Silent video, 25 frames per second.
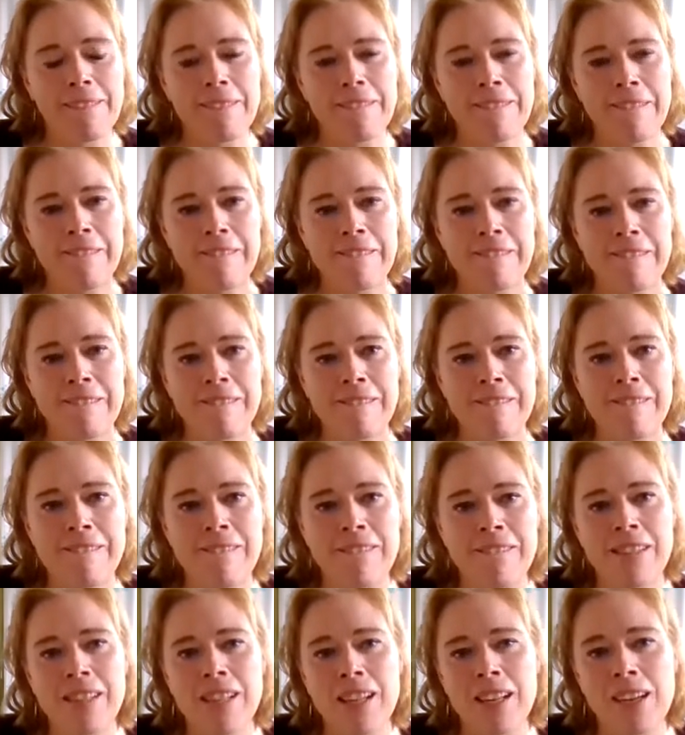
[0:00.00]

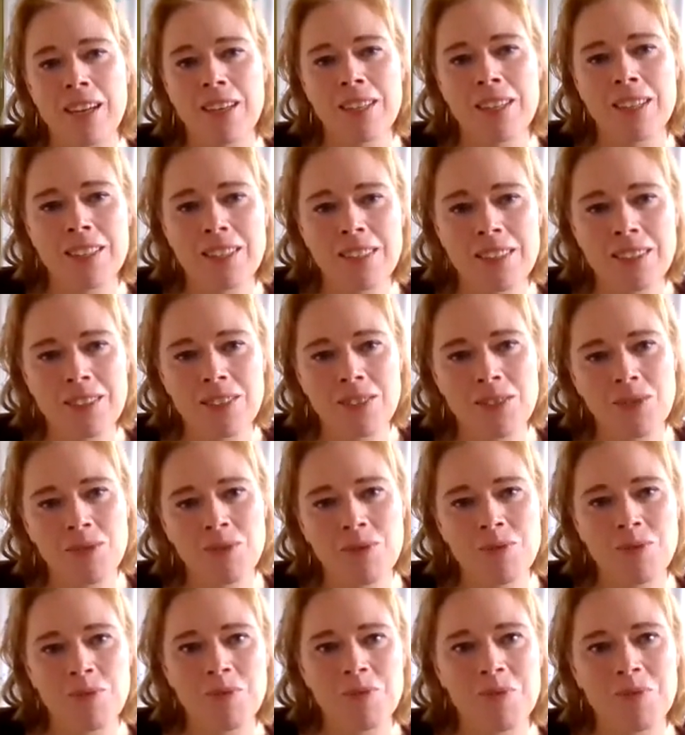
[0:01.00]

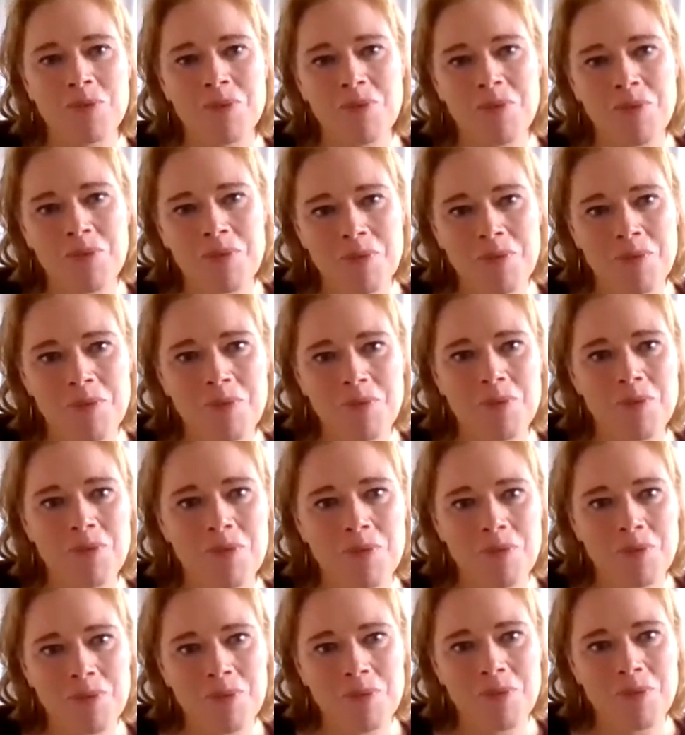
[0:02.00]

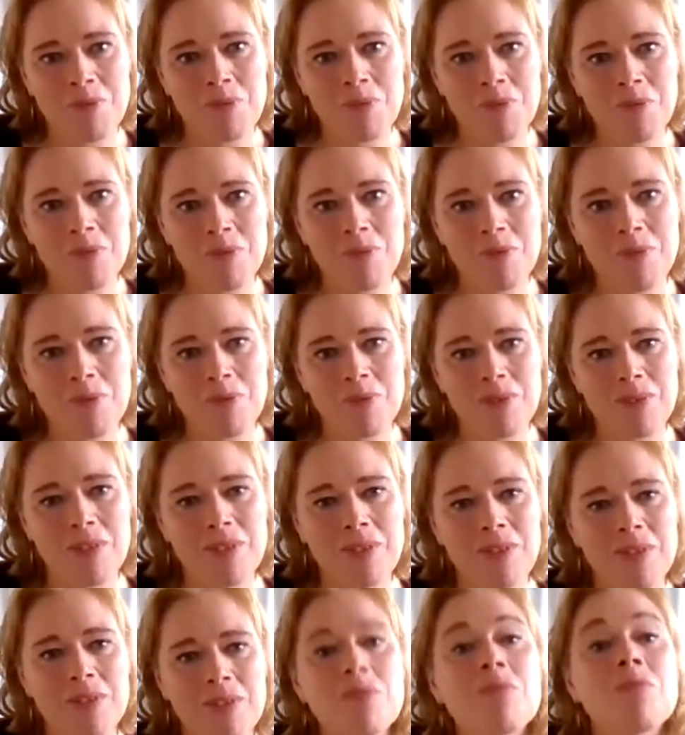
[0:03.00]

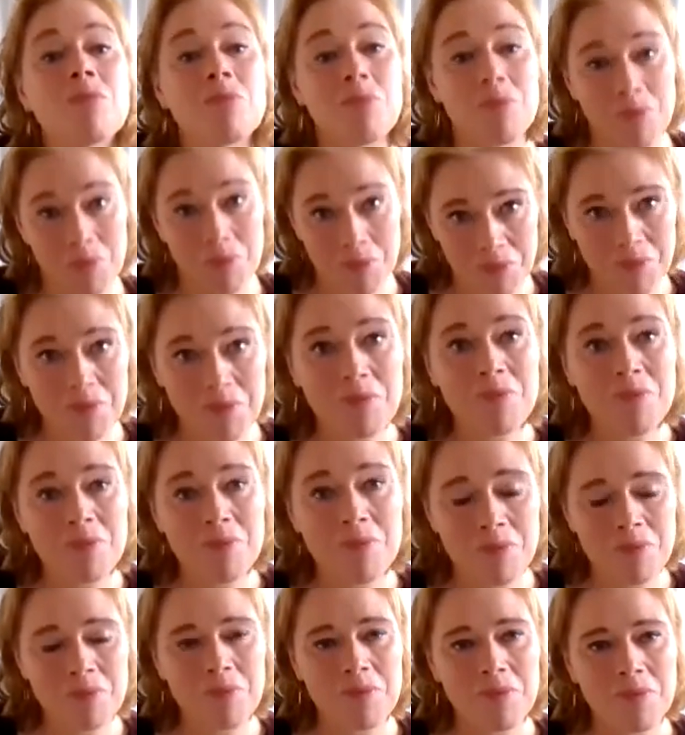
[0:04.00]

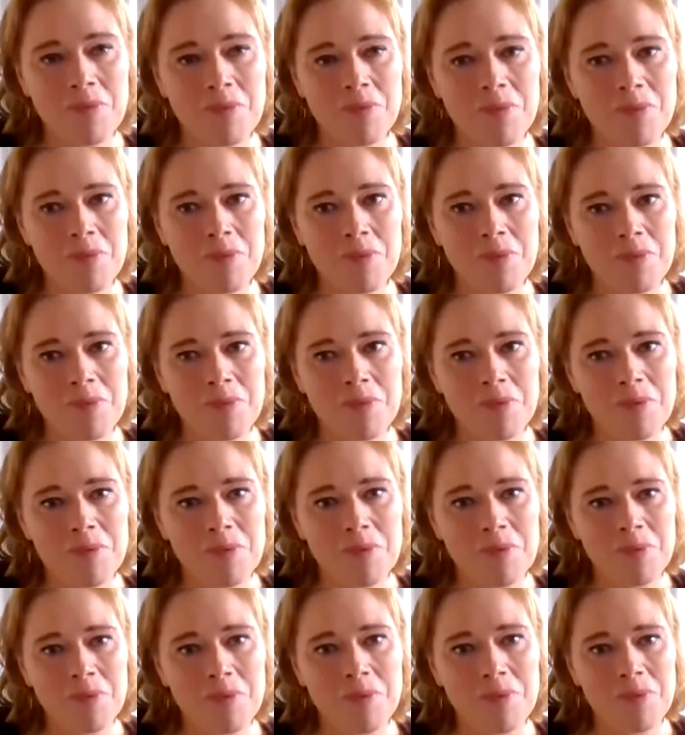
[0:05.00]

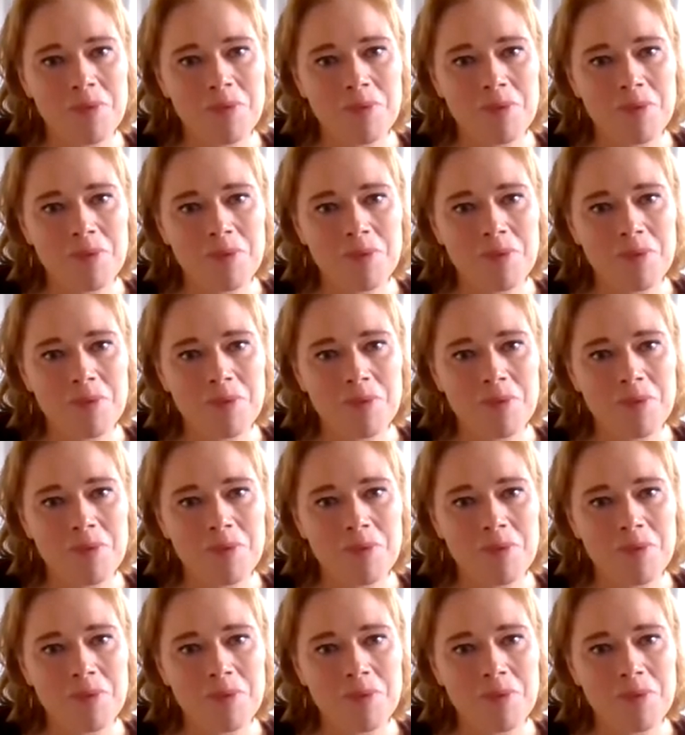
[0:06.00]
No words are spoken by the person on screen.